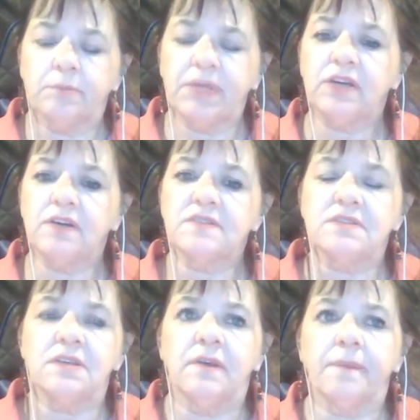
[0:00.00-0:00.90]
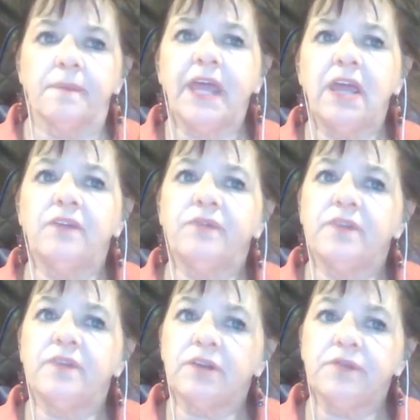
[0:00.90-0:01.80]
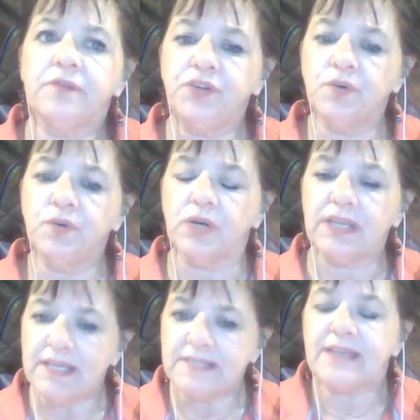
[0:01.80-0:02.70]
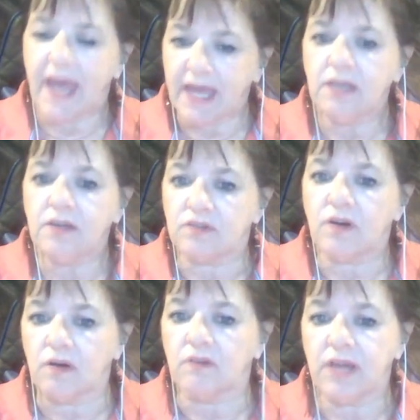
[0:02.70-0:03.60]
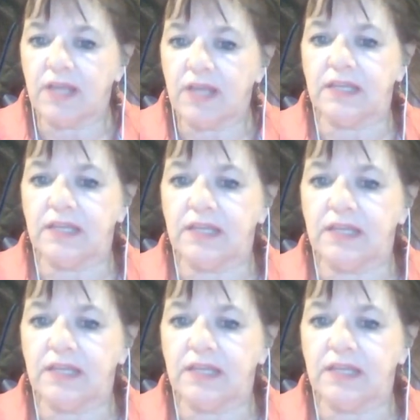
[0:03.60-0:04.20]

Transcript: because their fuel is anger already.